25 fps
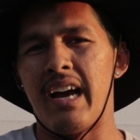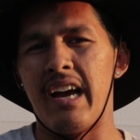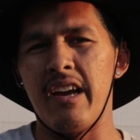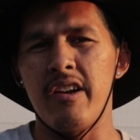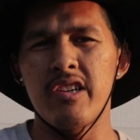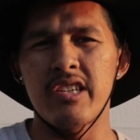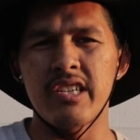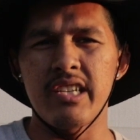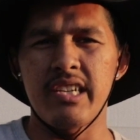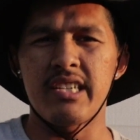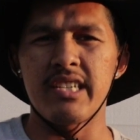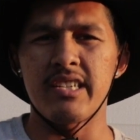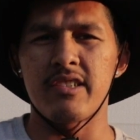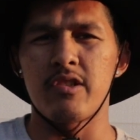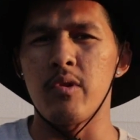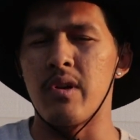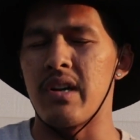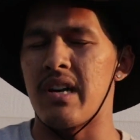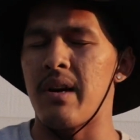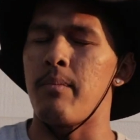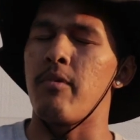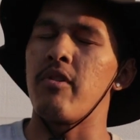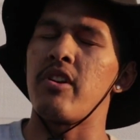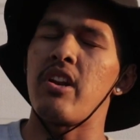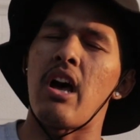I usually just do
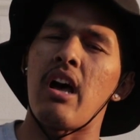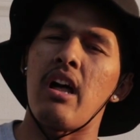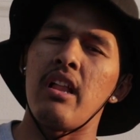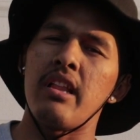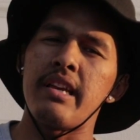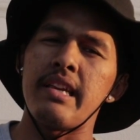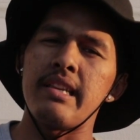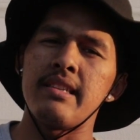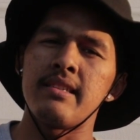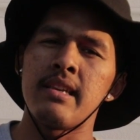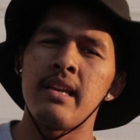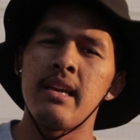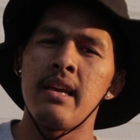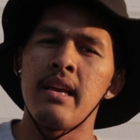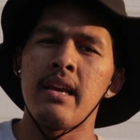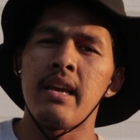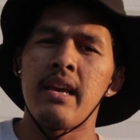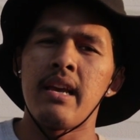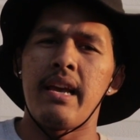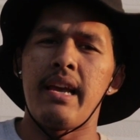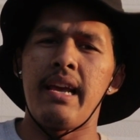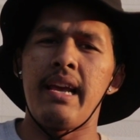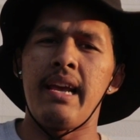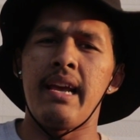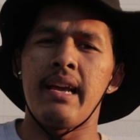a couple nollies,
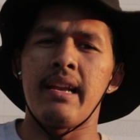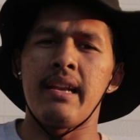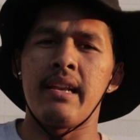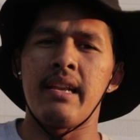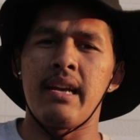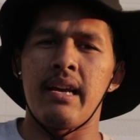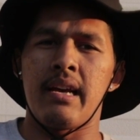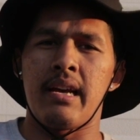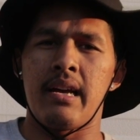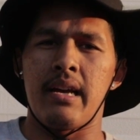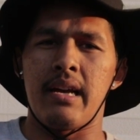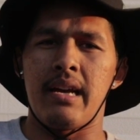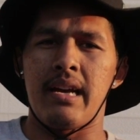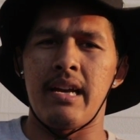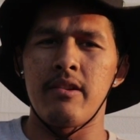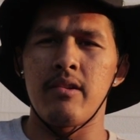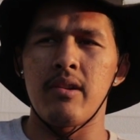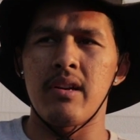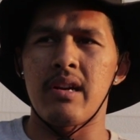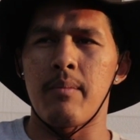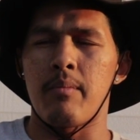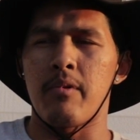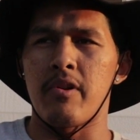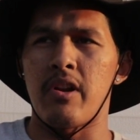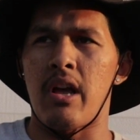and I
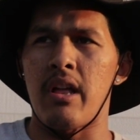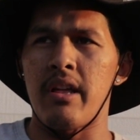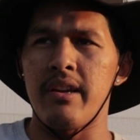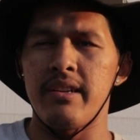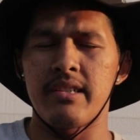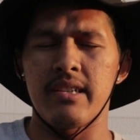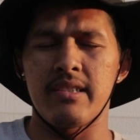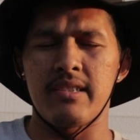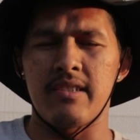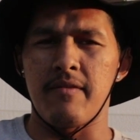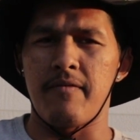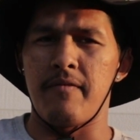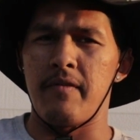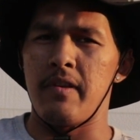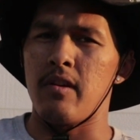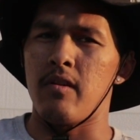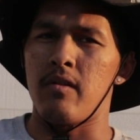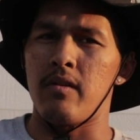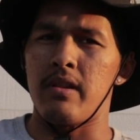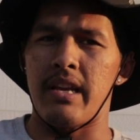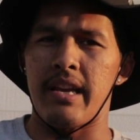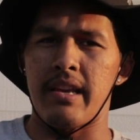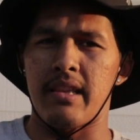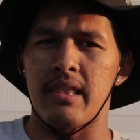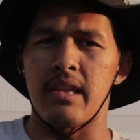do a couple nollies just to
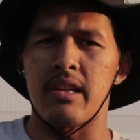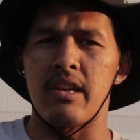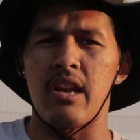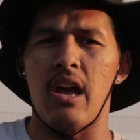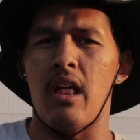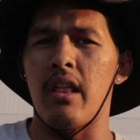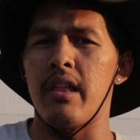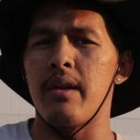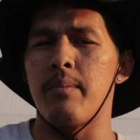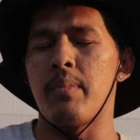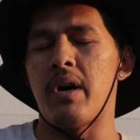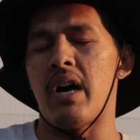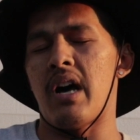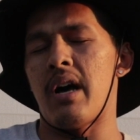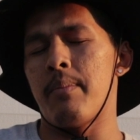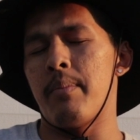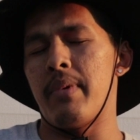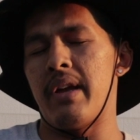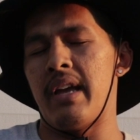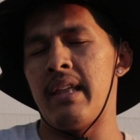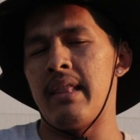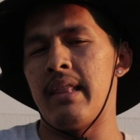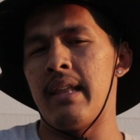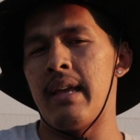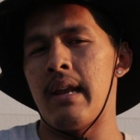feel like the nollie pop,
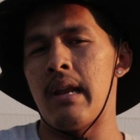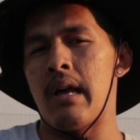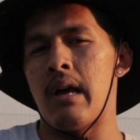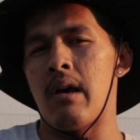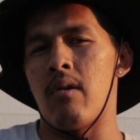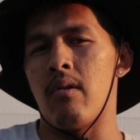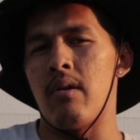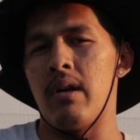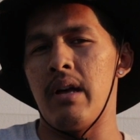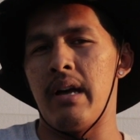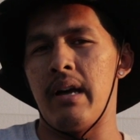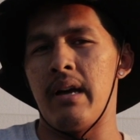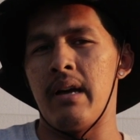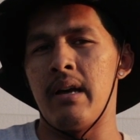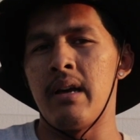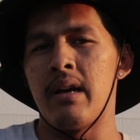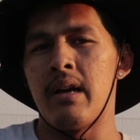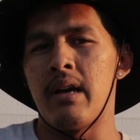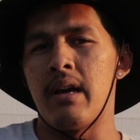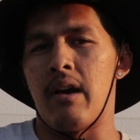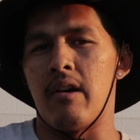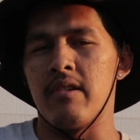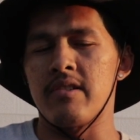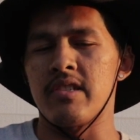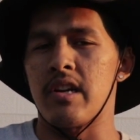and then
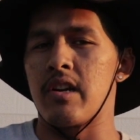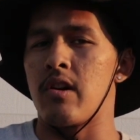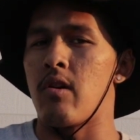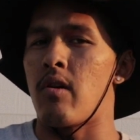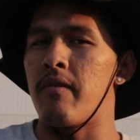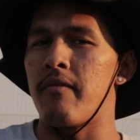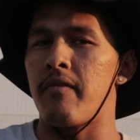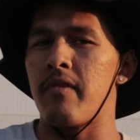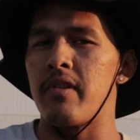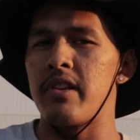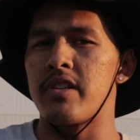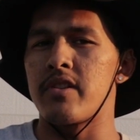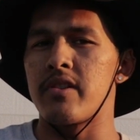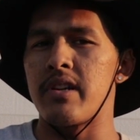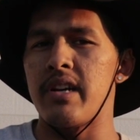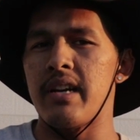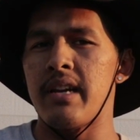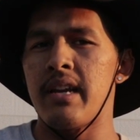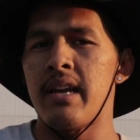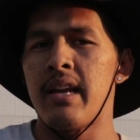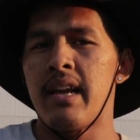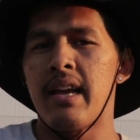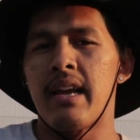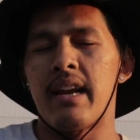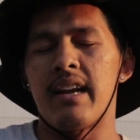I'll start going for the
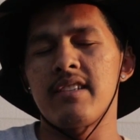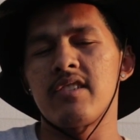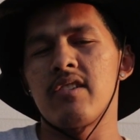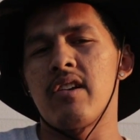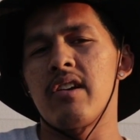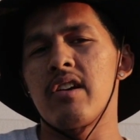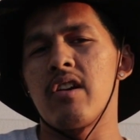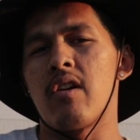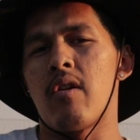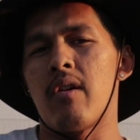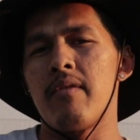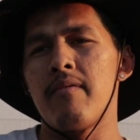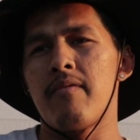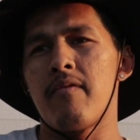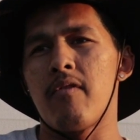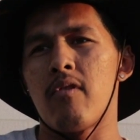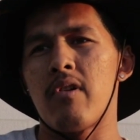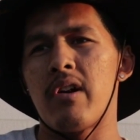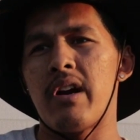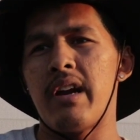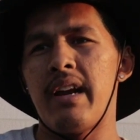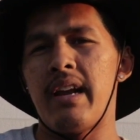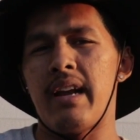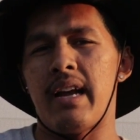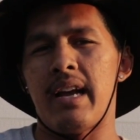trick. I started going
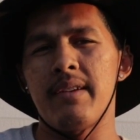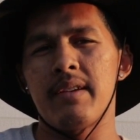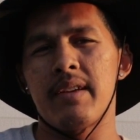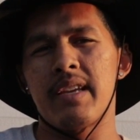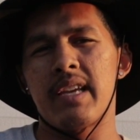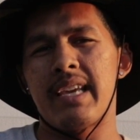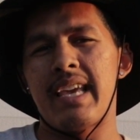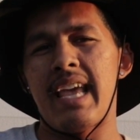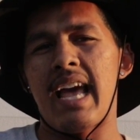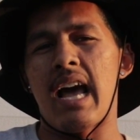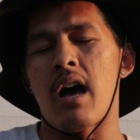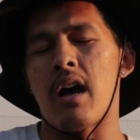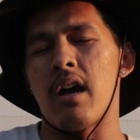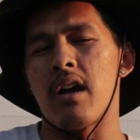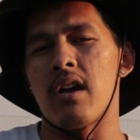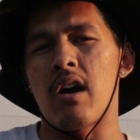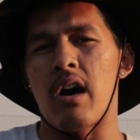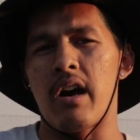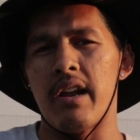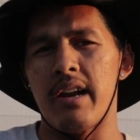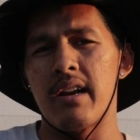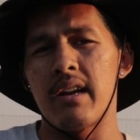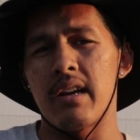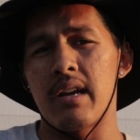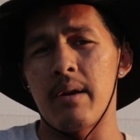for it. I
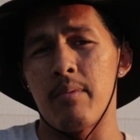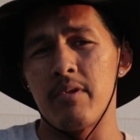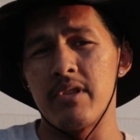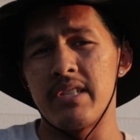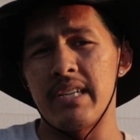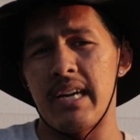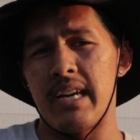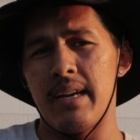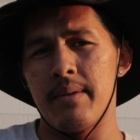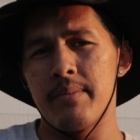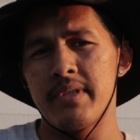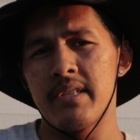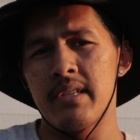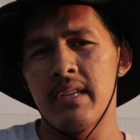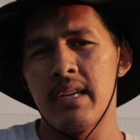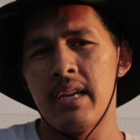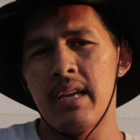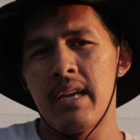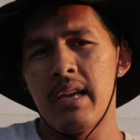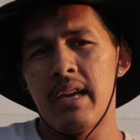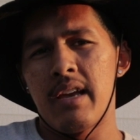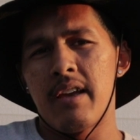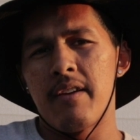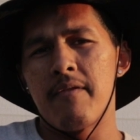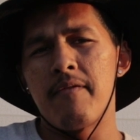caught it a couple times,
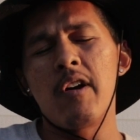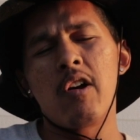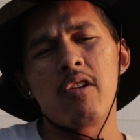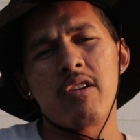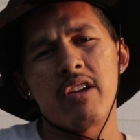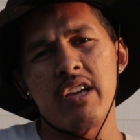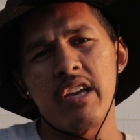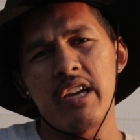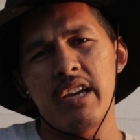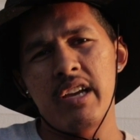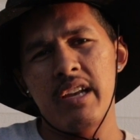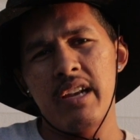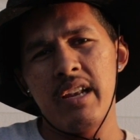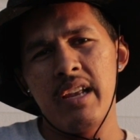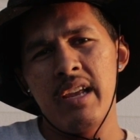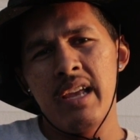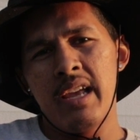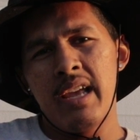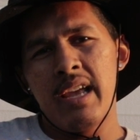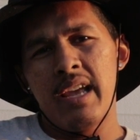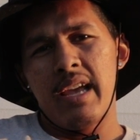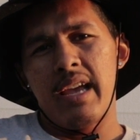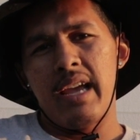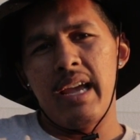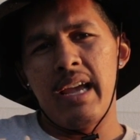felt good,
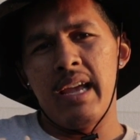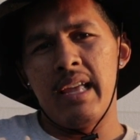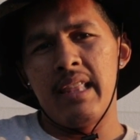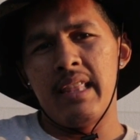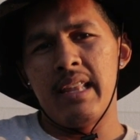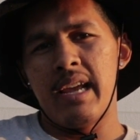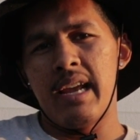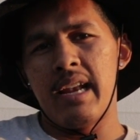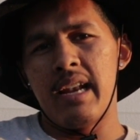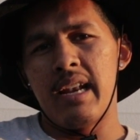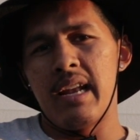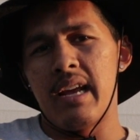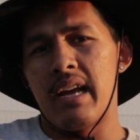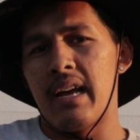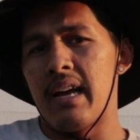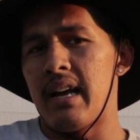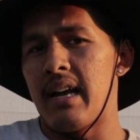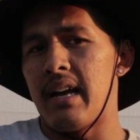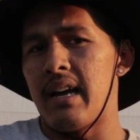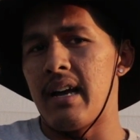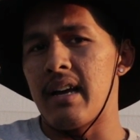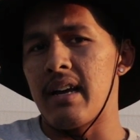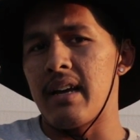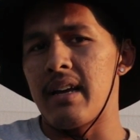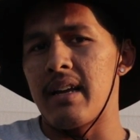and then
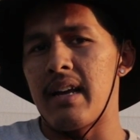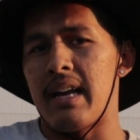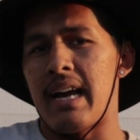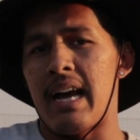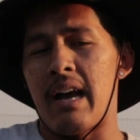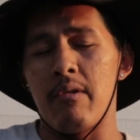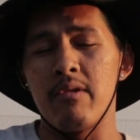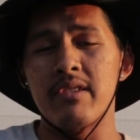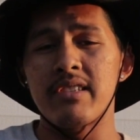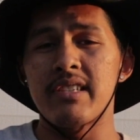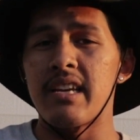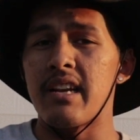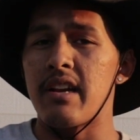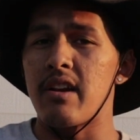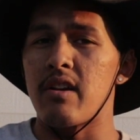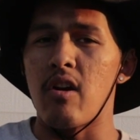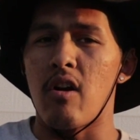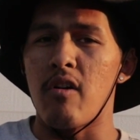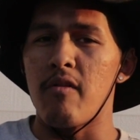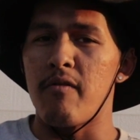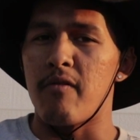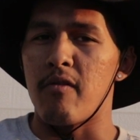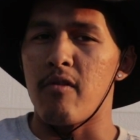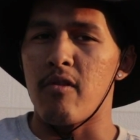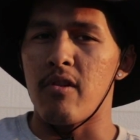I was gonna
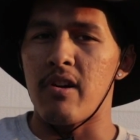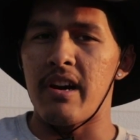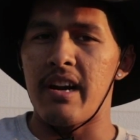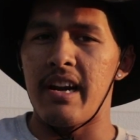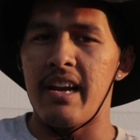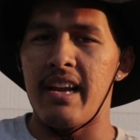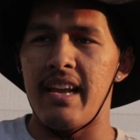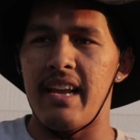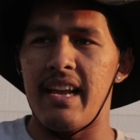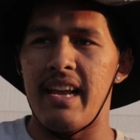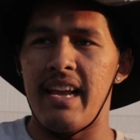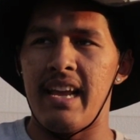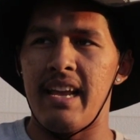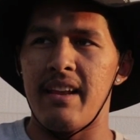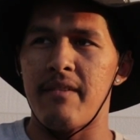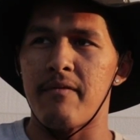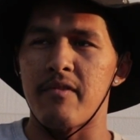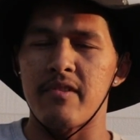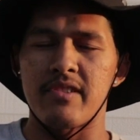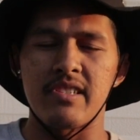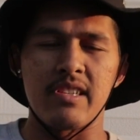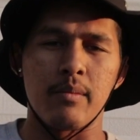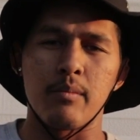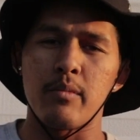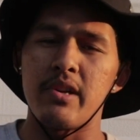go for it, and
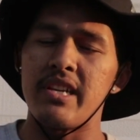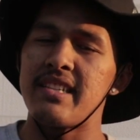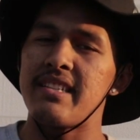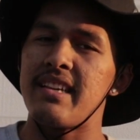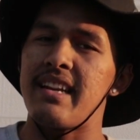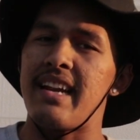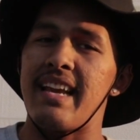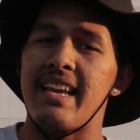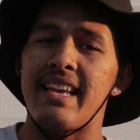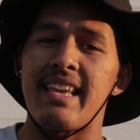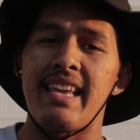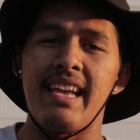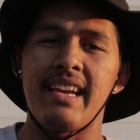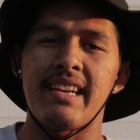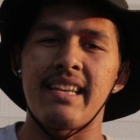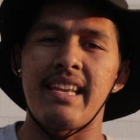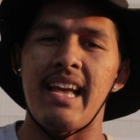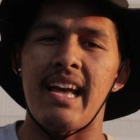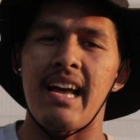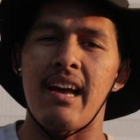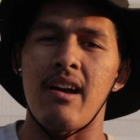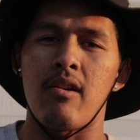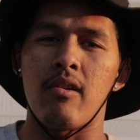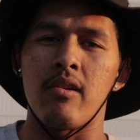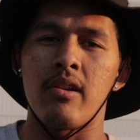for some reason I kicked
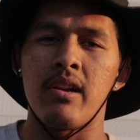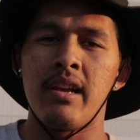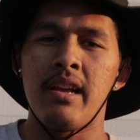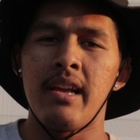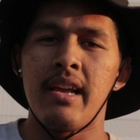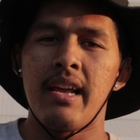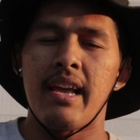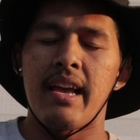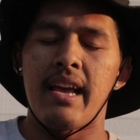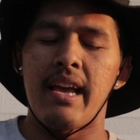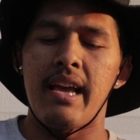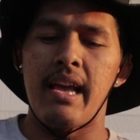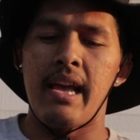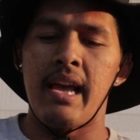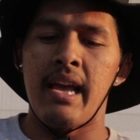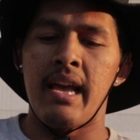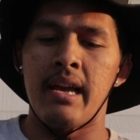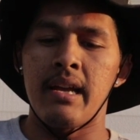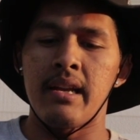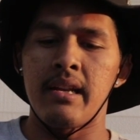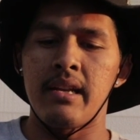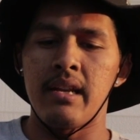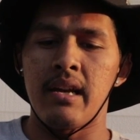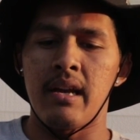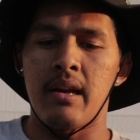out,
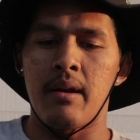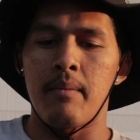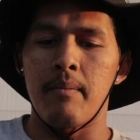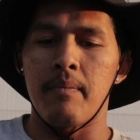and